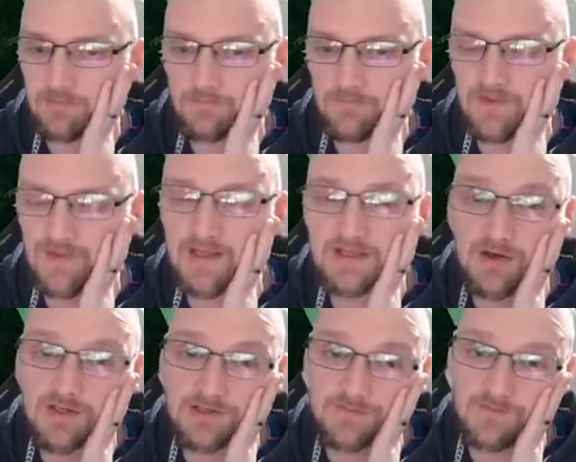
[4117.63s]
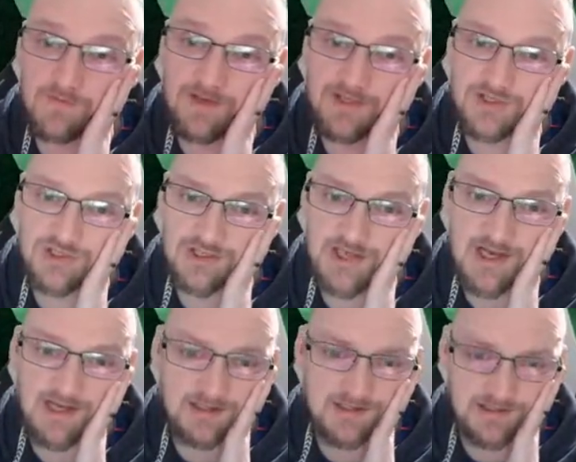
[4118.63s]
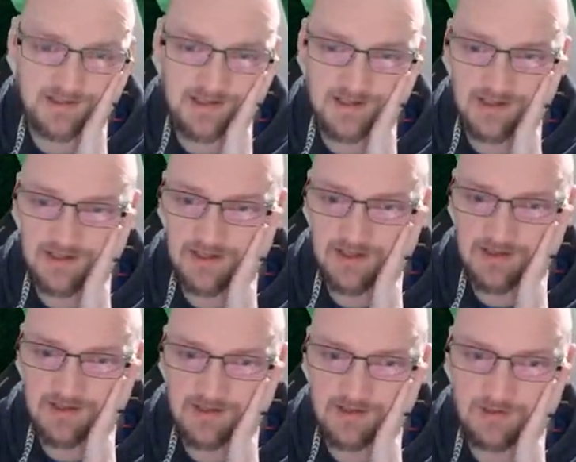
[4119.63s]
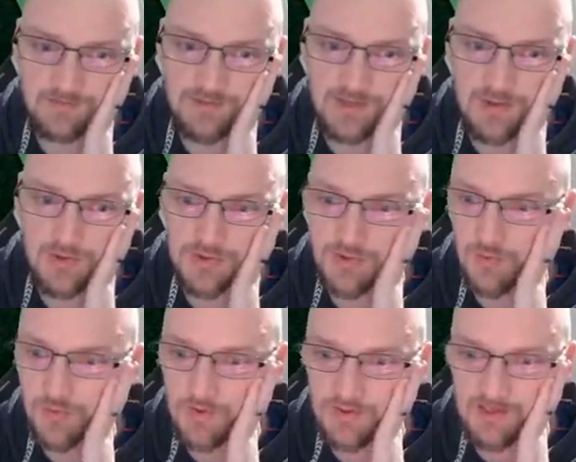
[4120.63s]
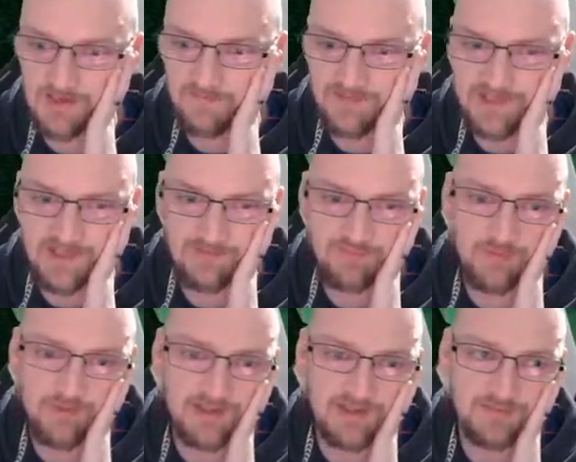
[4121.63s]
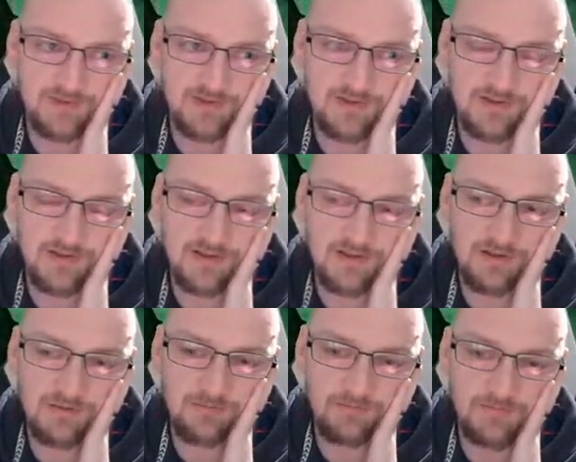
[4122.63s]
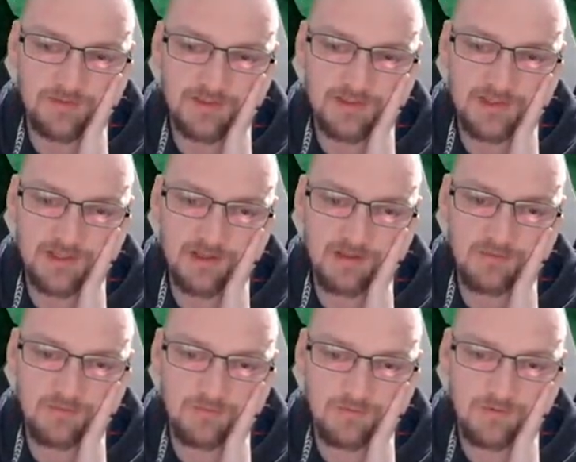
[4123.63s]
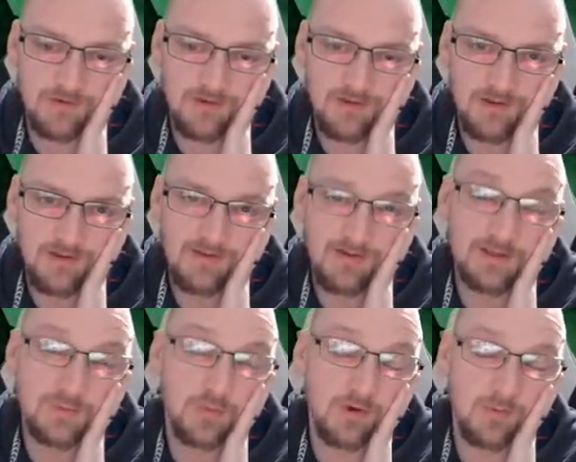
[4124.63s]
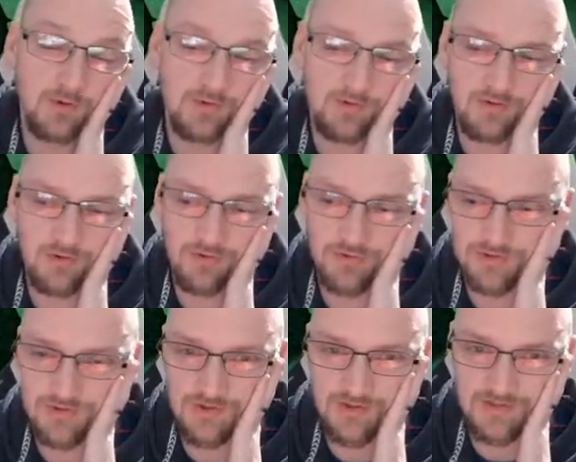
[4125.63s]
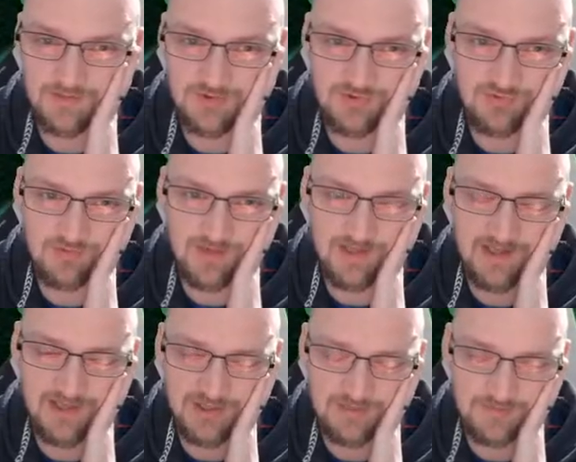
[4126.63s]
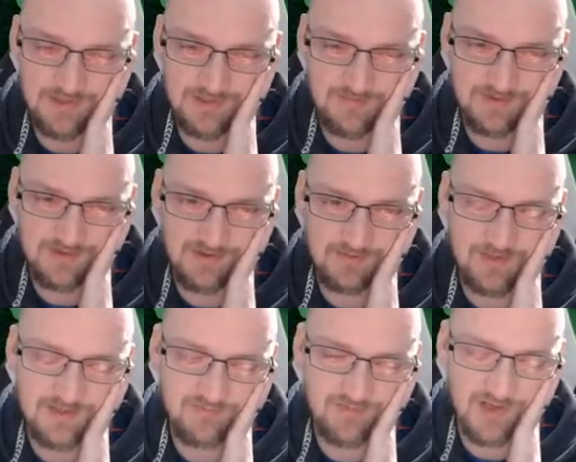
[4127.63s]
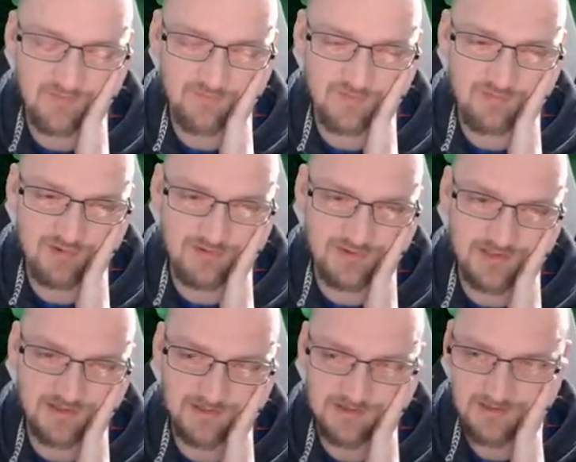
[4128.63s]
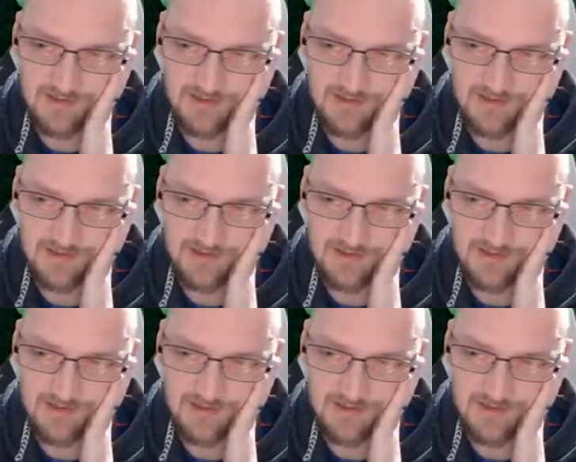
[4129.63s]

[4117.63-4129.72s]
Thing is, guys, I've actually just had a total left hip replacement, so that's why I'm on kind of some strong medication, because I'm in the recovery process.